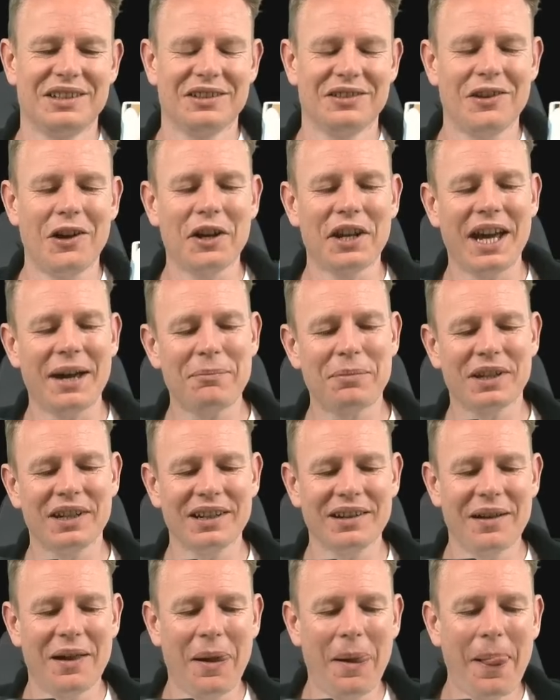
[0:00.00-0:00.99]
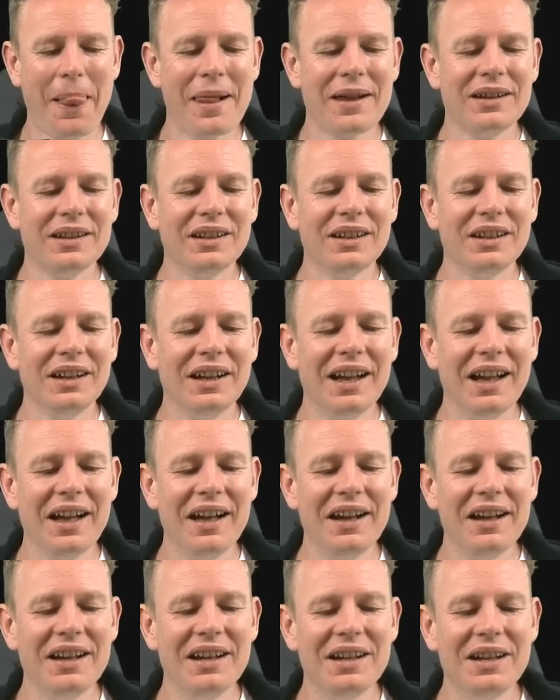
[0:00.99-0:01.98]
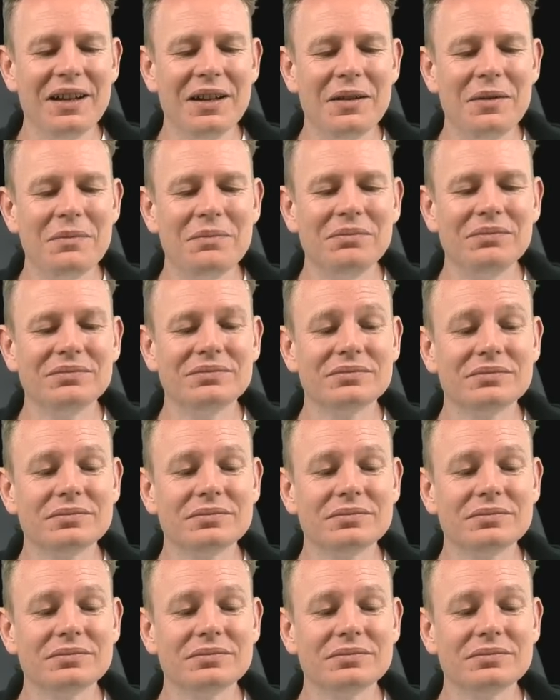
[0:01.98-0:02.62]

Not happening. No,